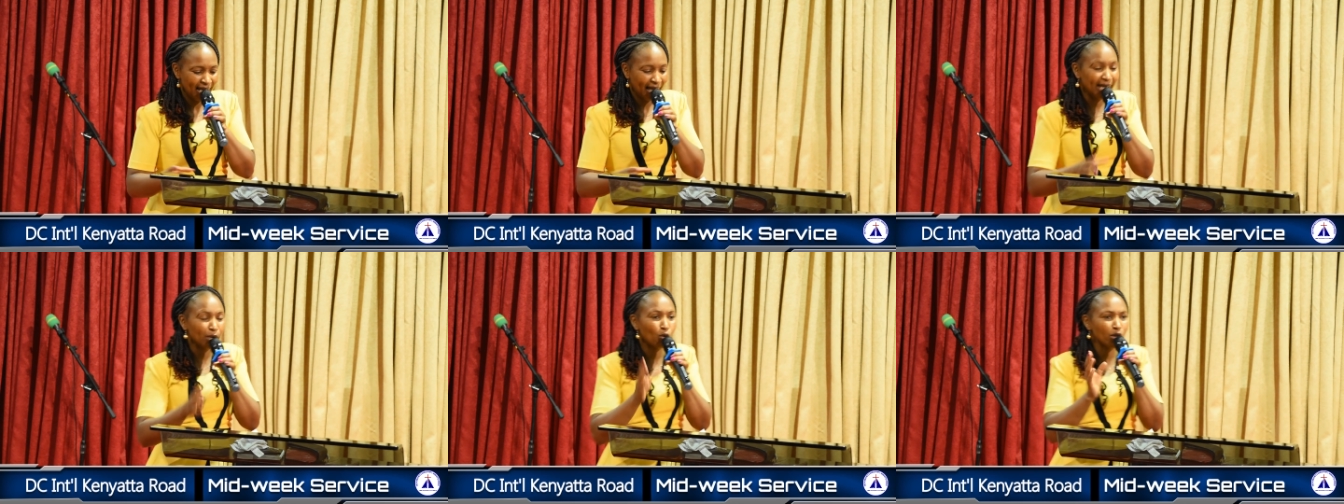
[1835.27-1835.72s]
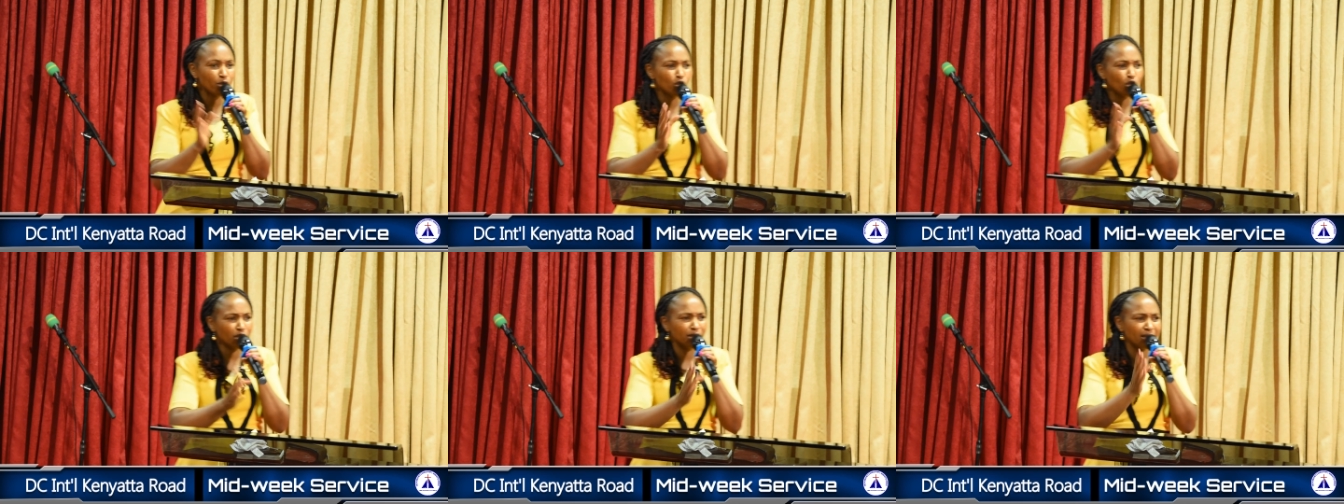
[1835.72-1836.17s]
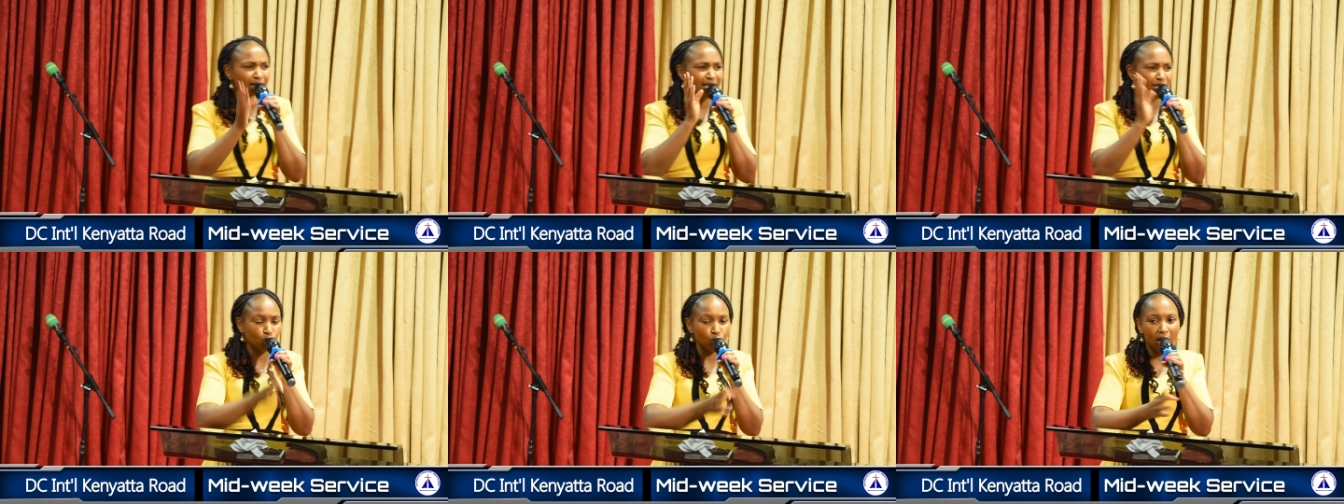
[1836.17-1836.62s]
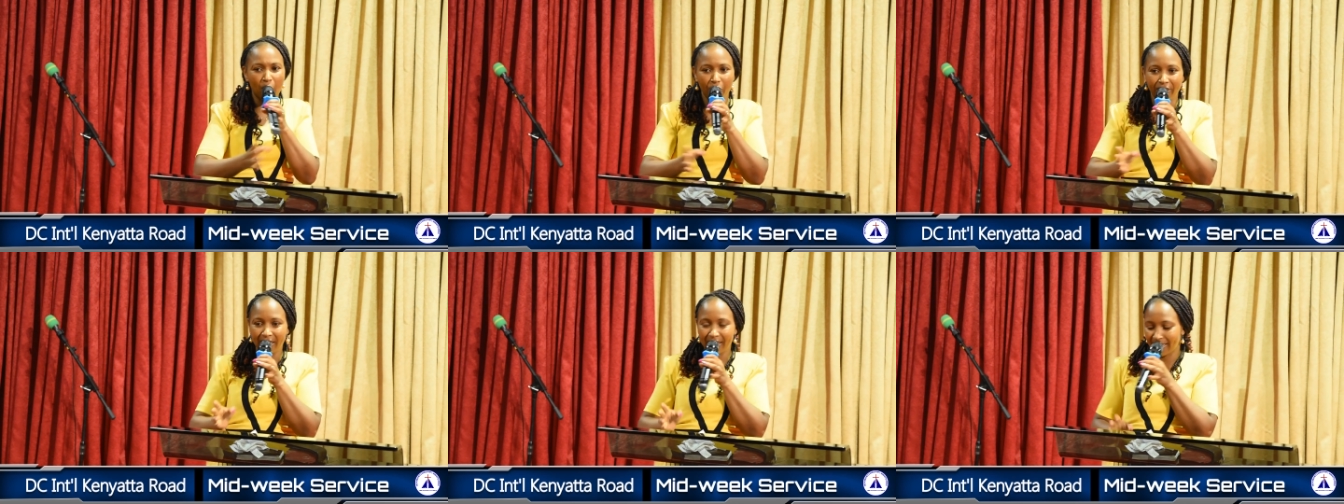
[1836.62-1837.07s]
and was not really sure how
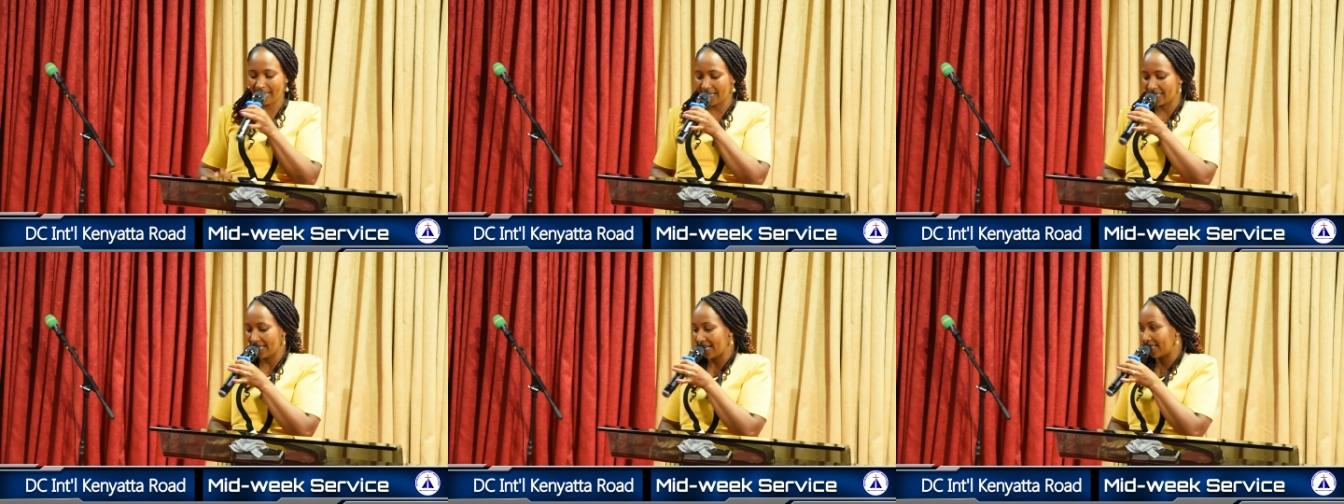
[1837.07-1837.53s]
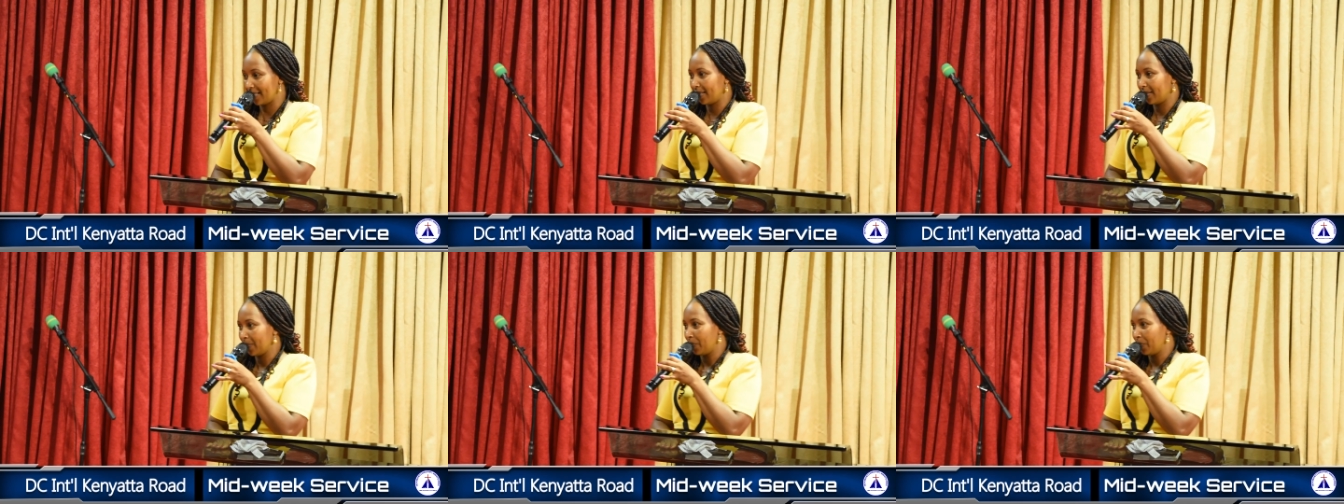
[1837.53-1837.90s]
things are done.